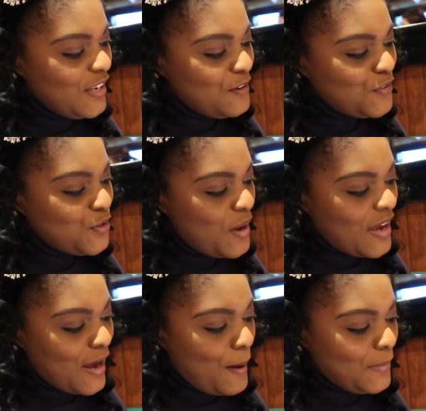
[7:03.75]
Love you
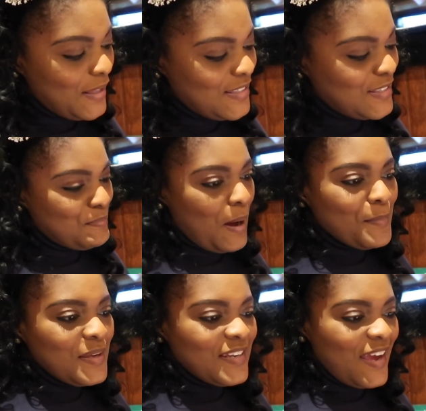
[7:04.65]
and God bless,
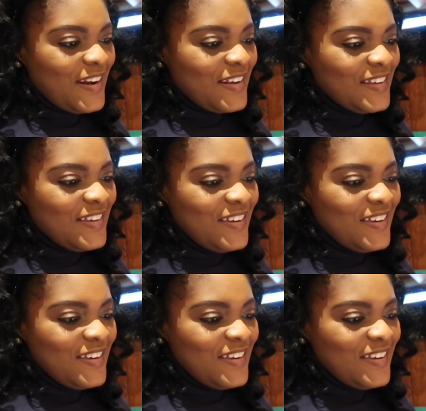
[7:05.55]
Mama and Daddy.